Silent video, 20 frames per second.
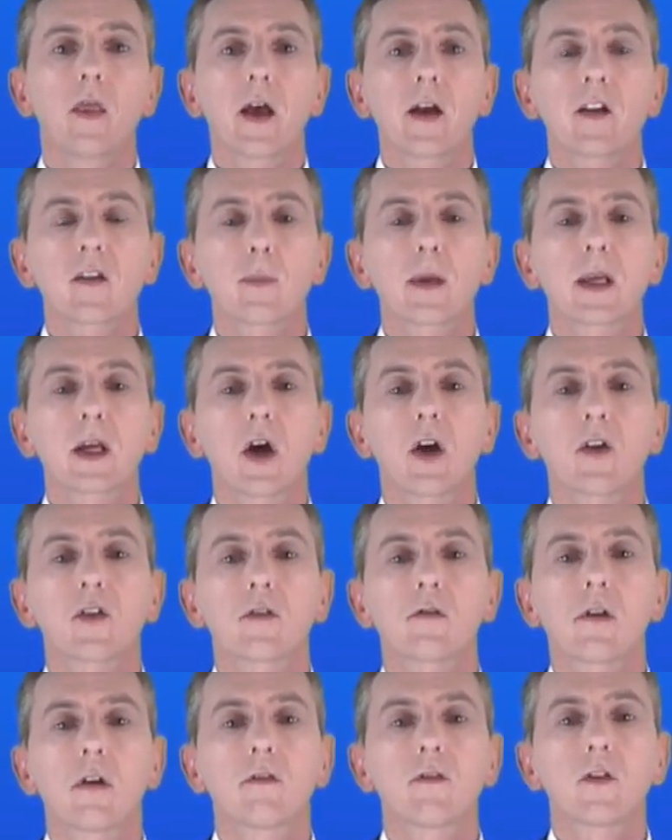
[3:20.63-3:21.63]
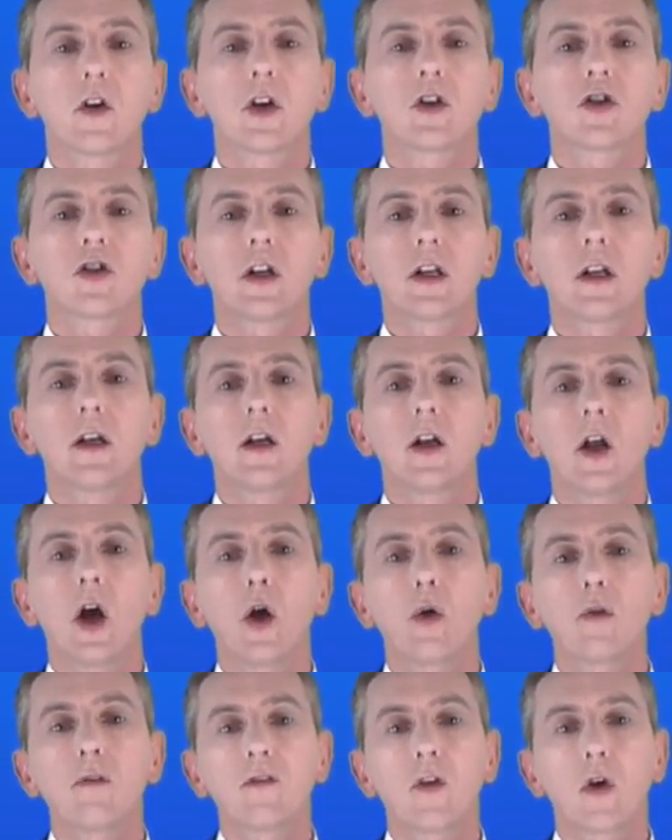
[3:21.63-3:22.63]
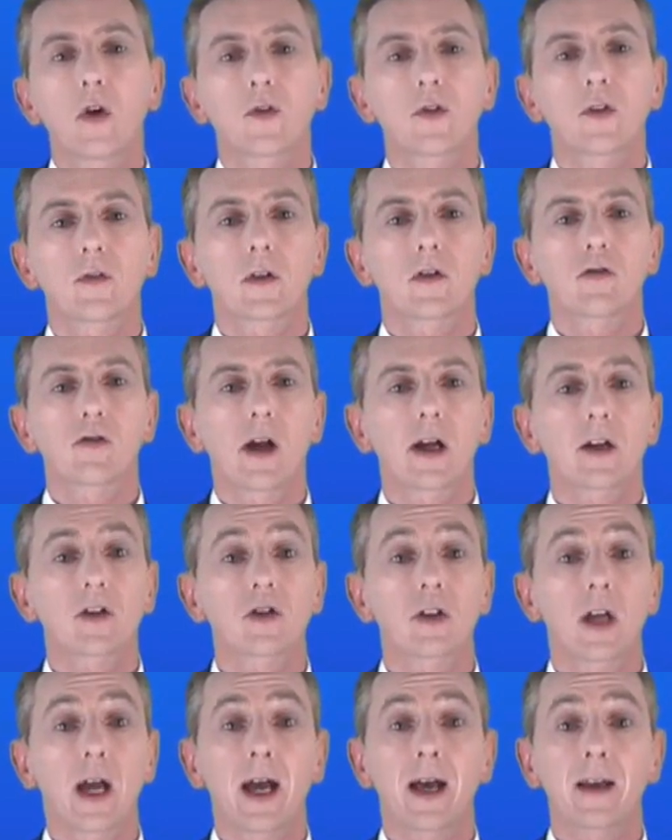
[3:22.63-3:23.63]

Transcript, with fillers: That's because there are virtually no forces of attraction